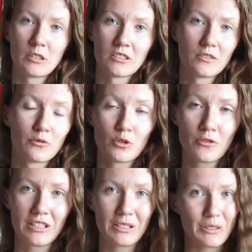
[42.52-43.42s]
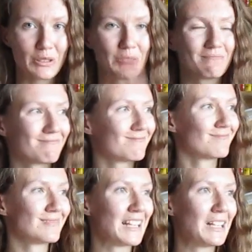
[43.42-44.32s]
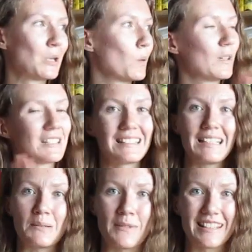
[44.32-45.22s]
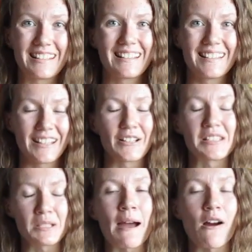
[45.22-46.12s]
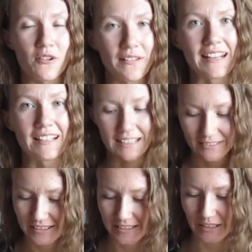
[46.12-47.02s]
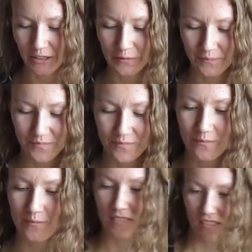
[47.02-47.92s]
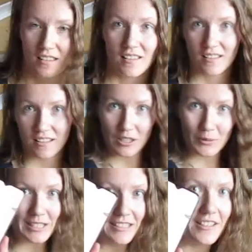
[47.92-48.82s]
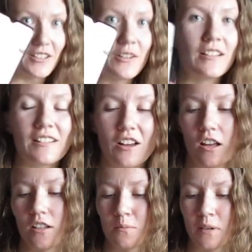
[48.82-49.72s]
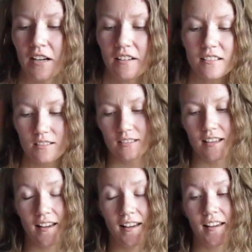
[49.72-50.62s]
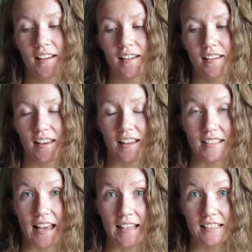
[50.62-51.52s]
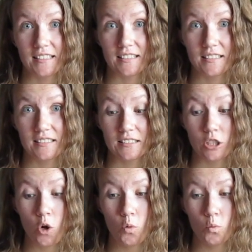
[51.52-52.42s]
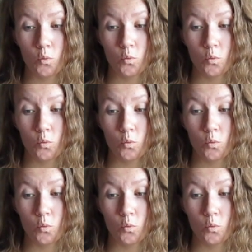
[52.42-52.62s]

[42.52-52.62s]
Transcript: books on the floor over there, so we'll see, but there is the power of editing. So here we go. On your marks, get set, go.